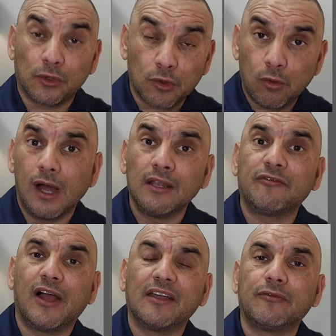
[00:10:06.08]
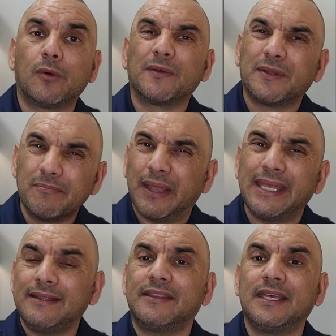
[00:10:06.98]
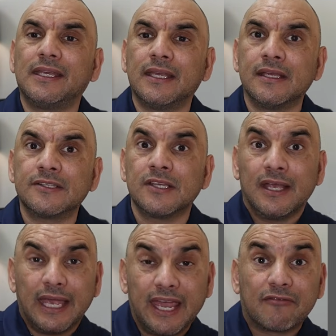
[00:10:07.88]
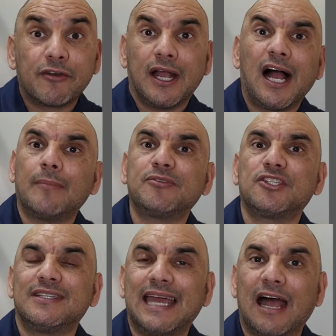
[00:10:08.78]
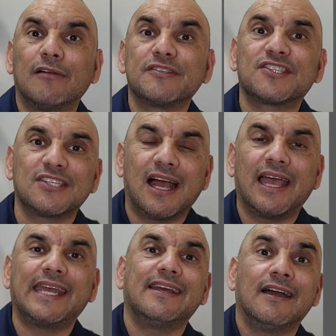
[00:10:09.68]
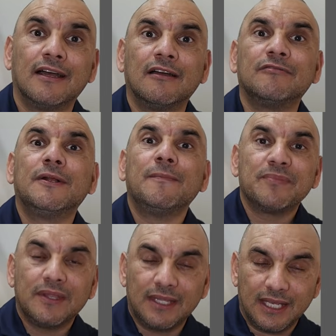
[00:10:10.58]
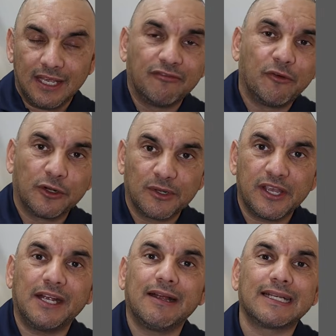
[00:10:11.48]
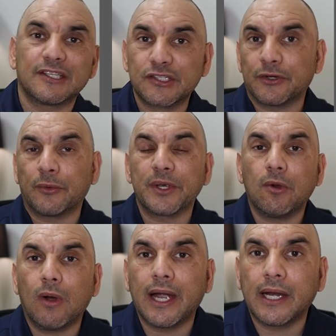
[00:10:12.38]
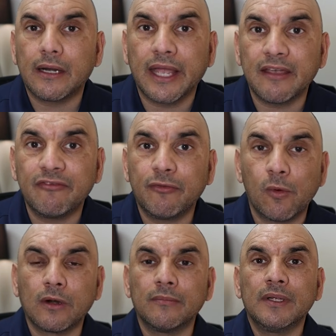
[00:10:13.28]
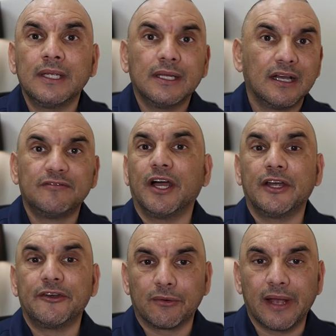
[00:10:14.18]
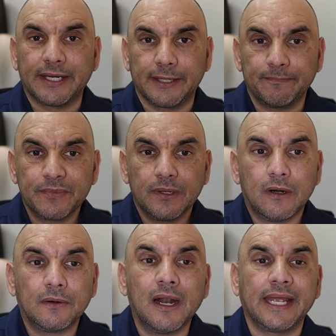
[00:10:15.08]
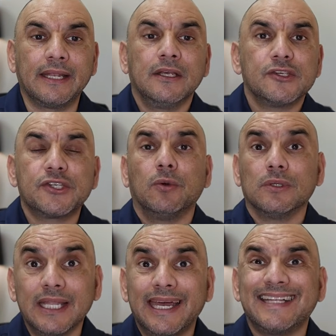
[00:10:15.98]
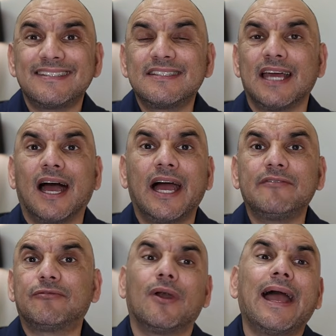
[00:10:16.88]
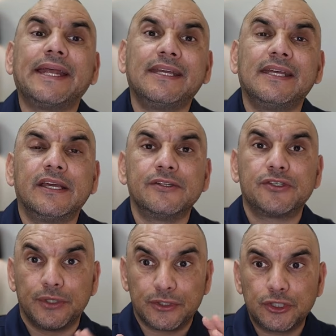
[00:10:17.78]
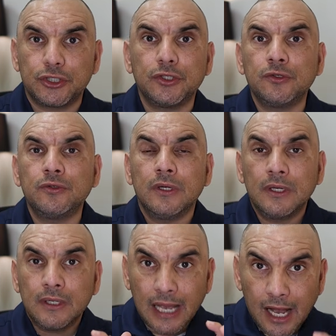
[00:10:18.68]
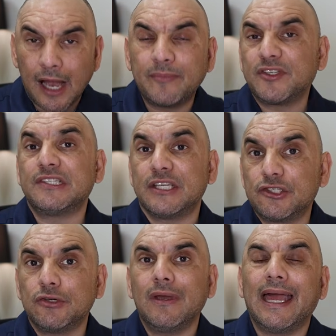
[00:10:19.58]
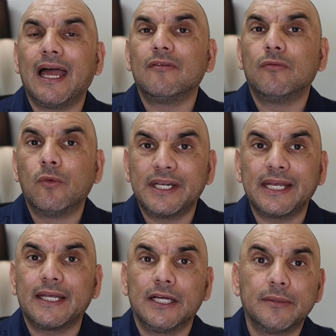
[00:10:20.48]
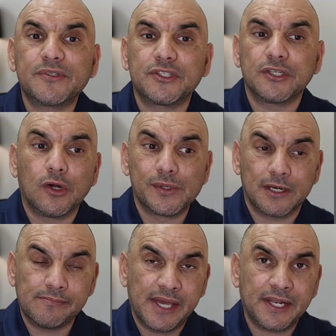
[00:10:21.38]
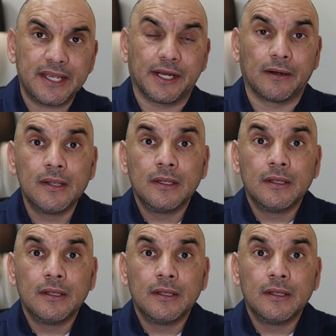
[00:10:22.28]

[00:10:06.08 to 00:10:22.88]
could qualify for. The main thing is every option outside of the Affordable Care Act is going to require a form of underwriting. All right, so let's dive right into the two options that you have when it comes to going on Medicare.